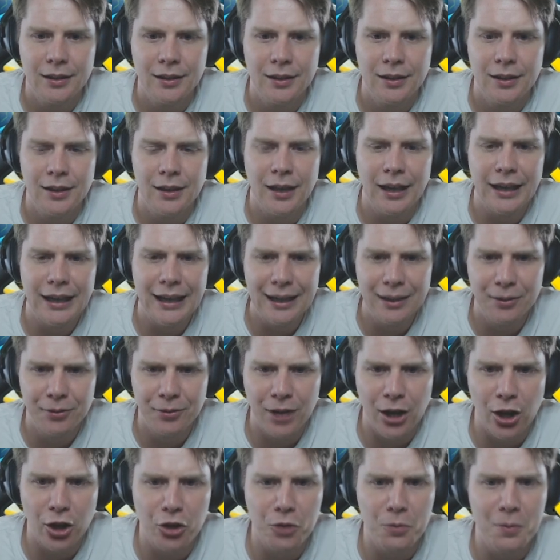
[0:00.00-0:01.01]
And here we
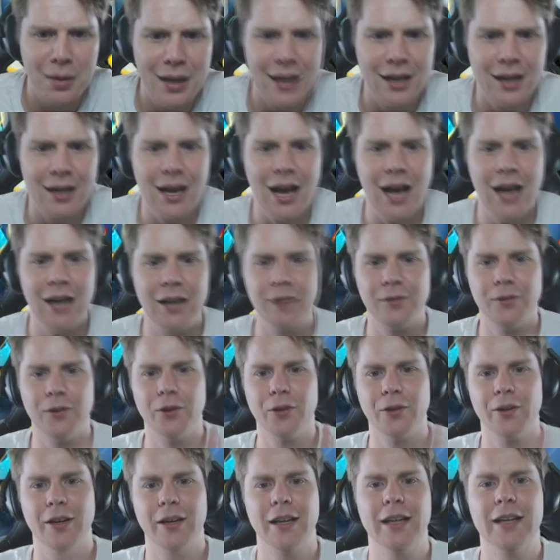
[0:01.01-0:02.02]
go. The Mega
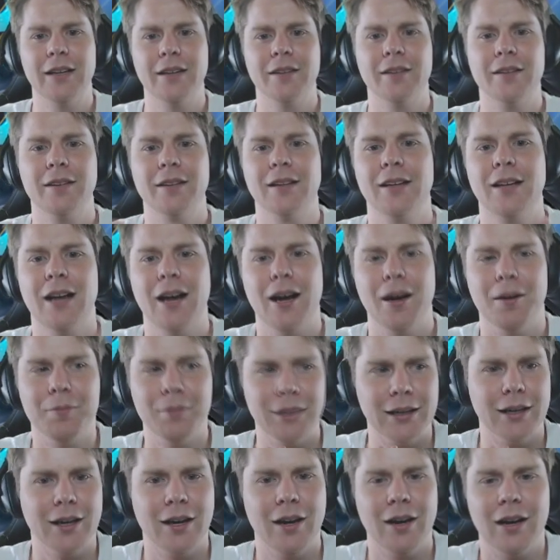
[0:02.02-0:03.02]
Gardevoir is
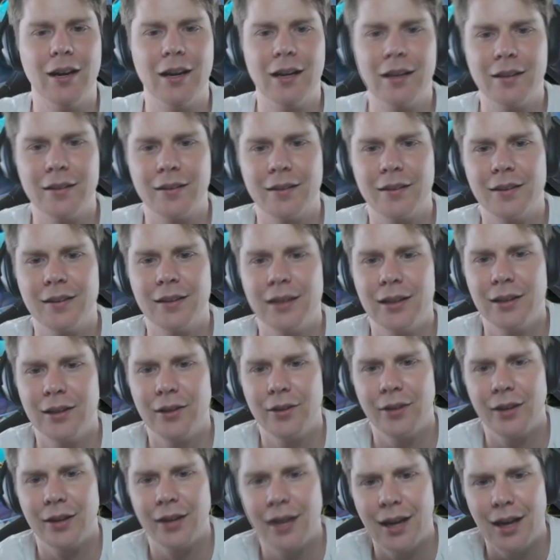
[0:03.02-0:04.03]
coming, guys. Here
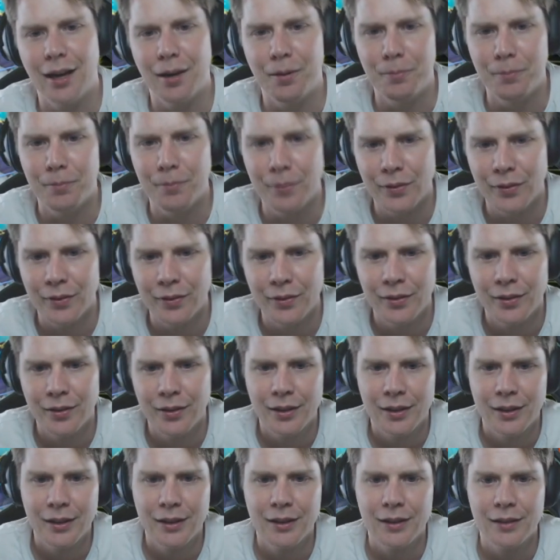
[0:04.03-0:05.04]
it comes.
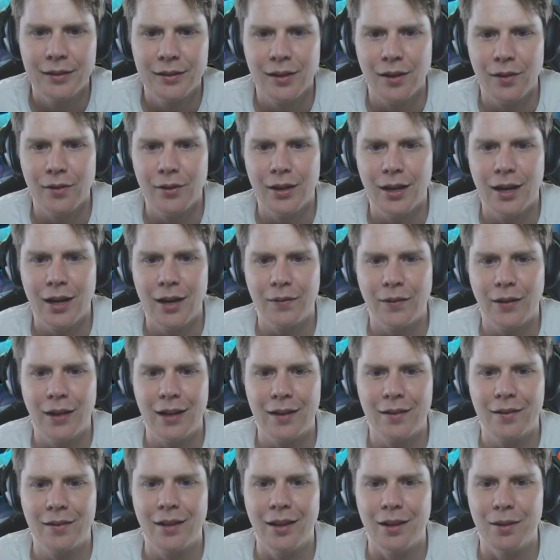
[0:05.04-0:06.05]
He's going after that
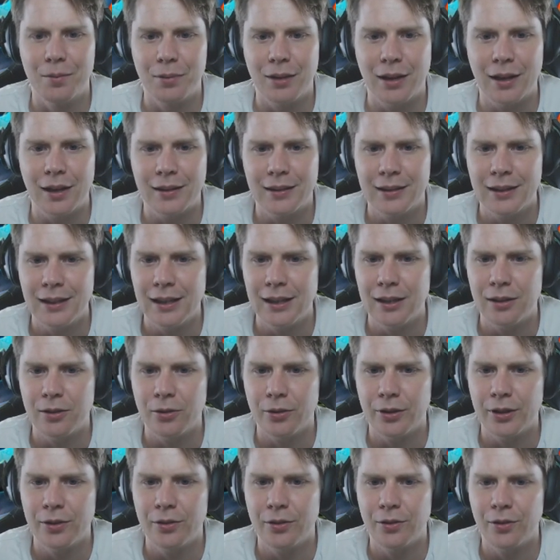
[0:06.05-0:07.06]
Celebi, I think,
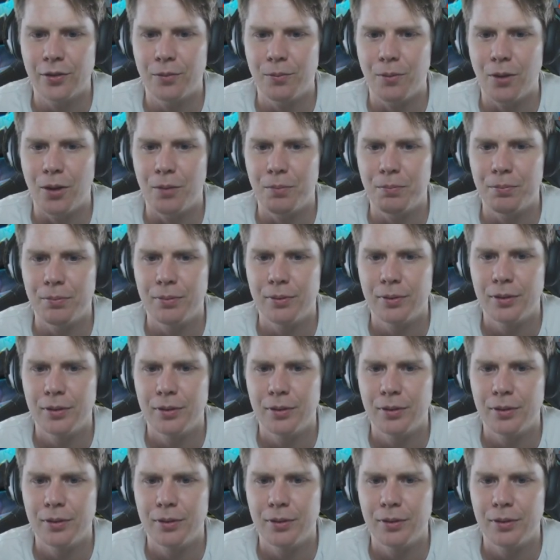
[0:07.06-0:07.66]
or he could swap.